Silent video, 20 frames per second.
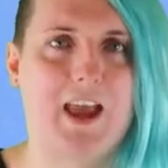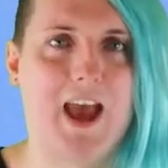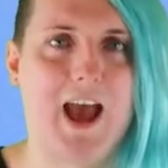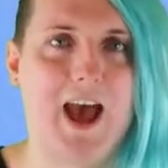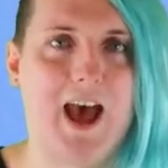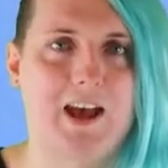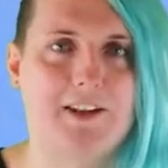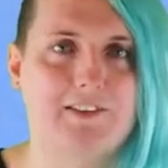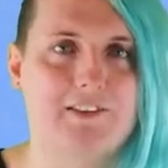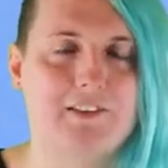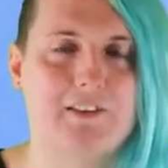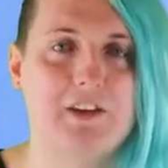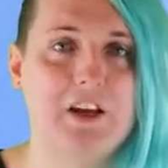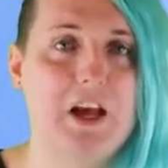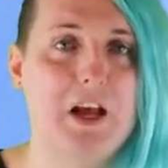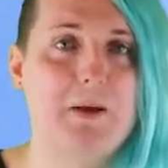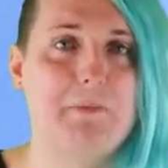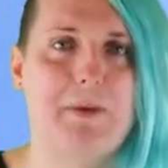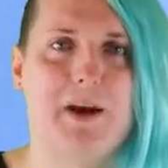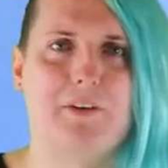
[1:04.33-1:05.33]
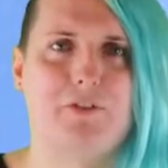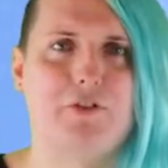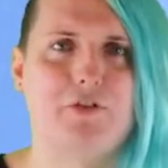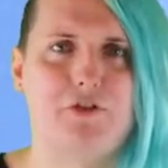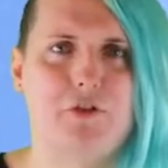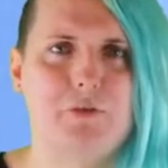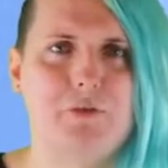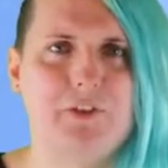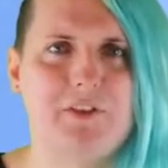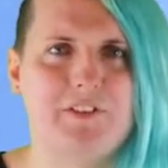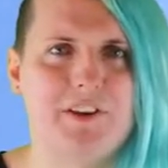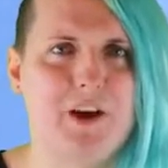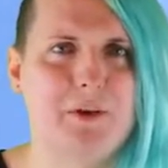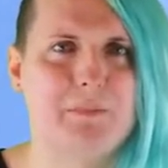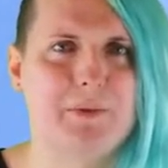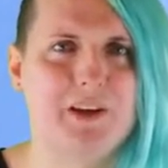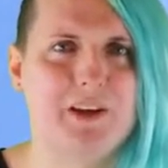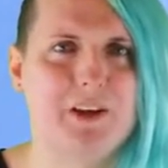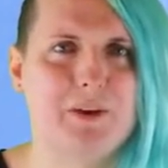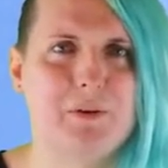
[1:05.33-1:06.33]
cat, and Bowser Jr. is
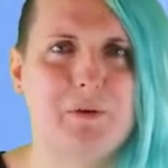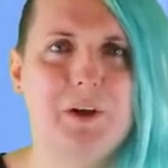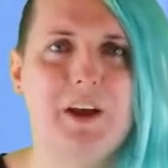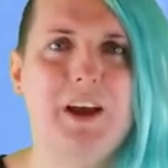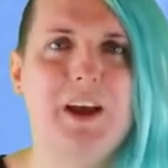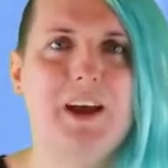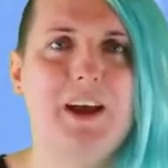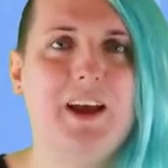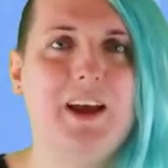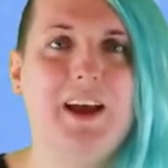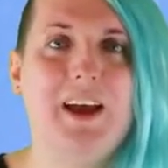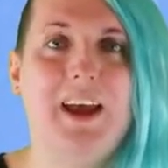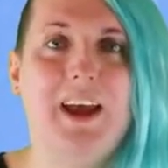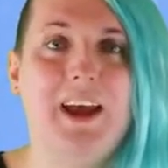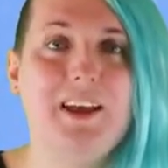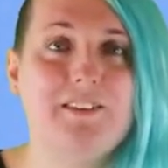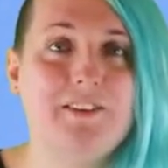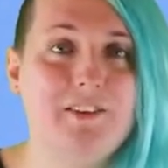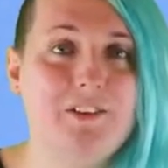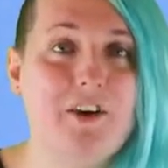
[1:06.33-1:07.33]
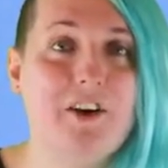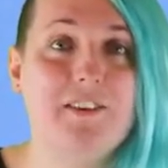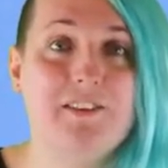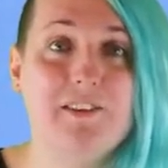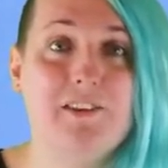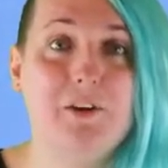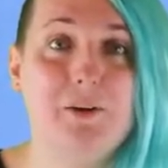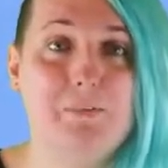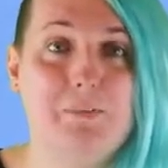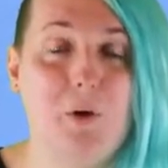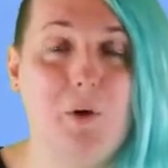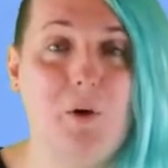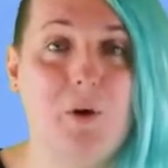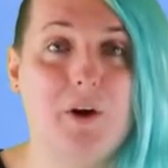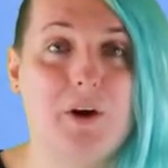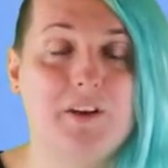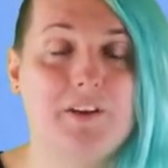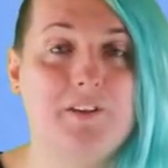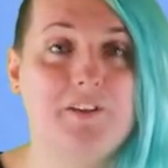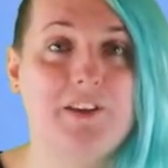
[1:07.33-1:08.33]
helping you. It's a nice little
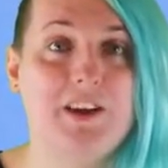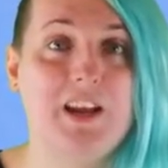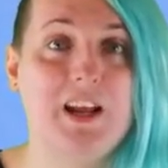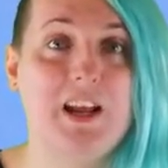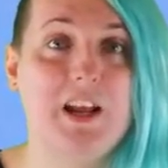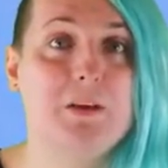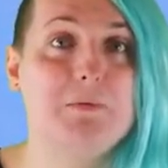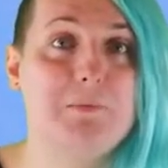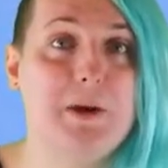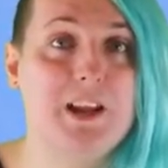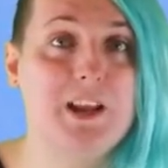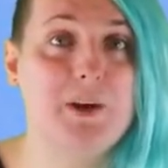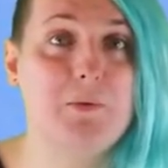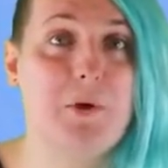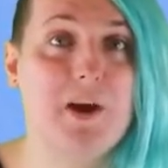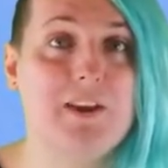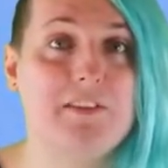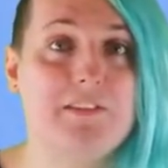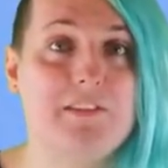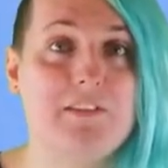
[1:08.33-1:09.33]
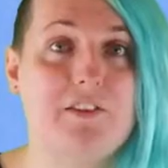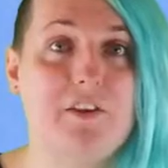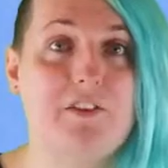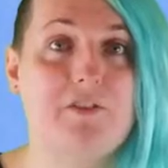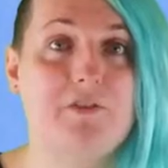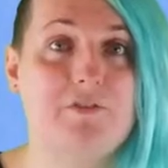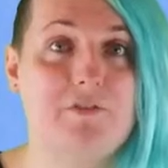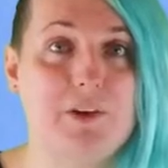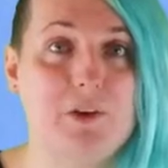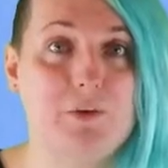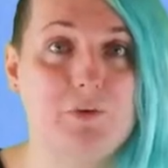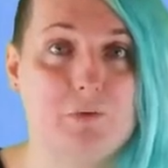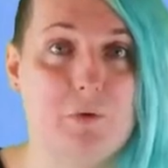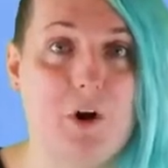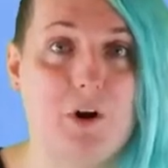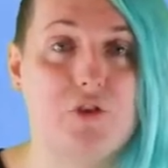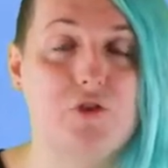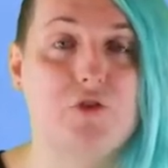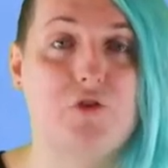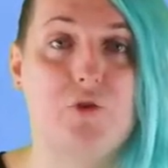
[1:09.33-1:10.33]
port, and in many ways it doesn't feel
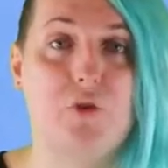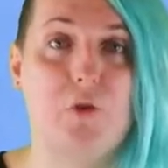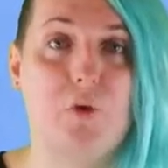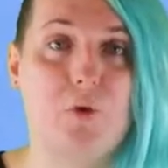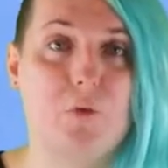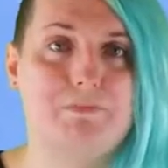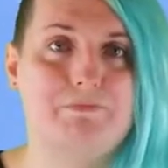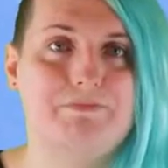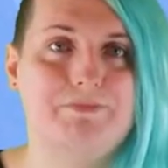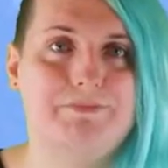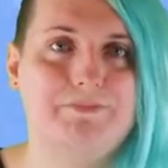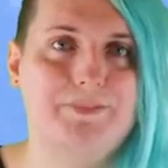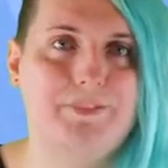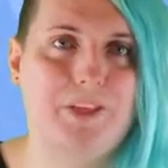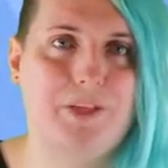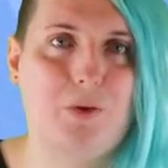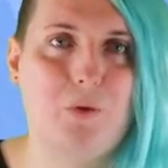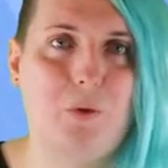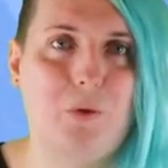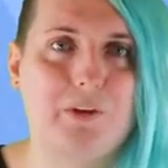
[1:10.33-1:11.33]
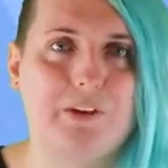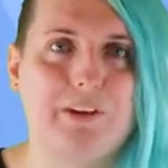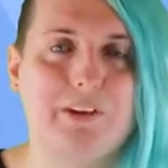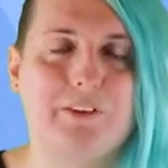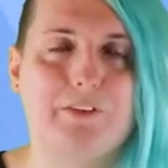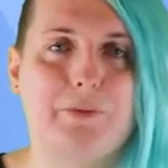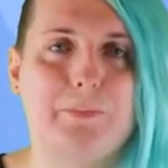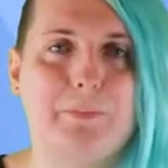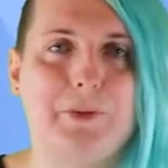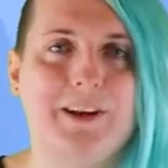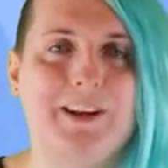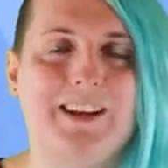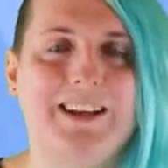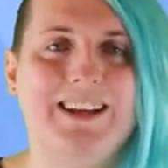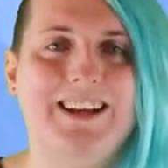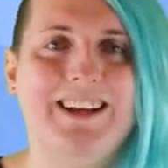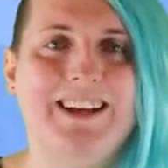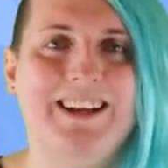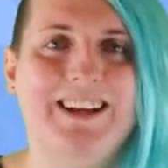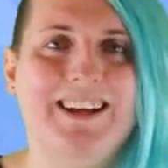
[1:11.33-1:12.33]
rushed or thoughtless, but
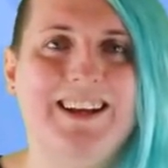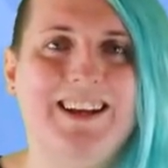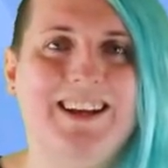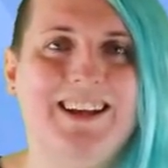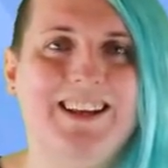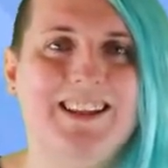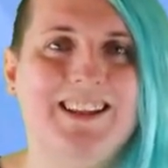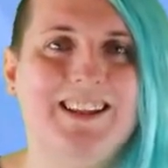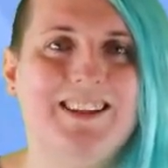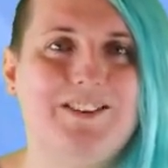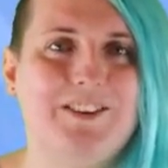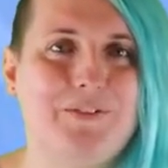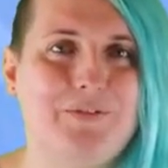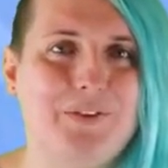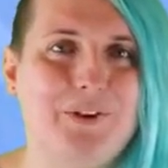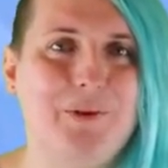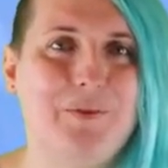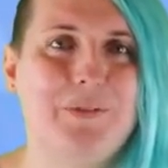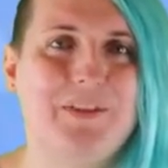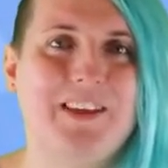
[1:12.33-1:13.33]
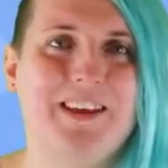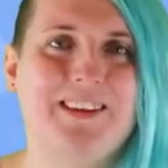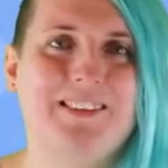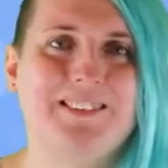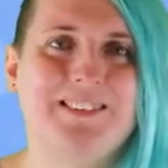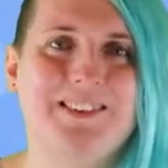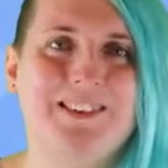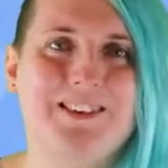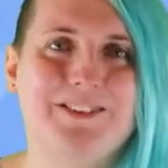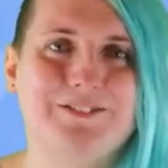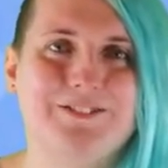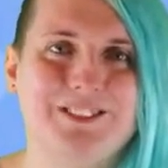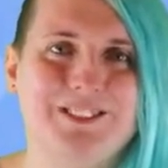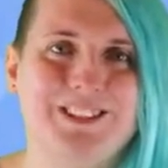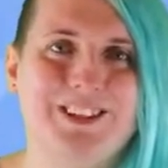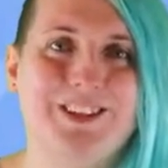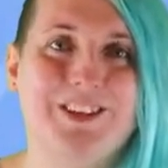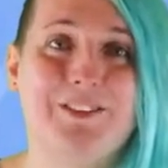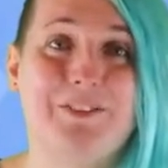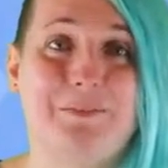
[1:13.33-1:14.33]
there's a few things that have
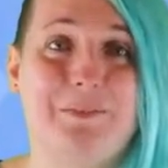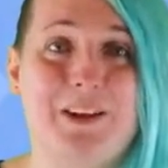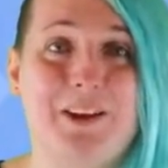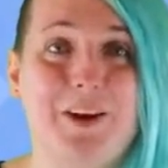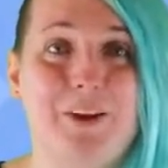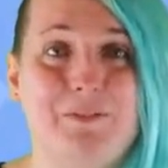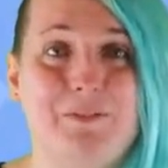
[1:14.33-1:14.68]
kind of been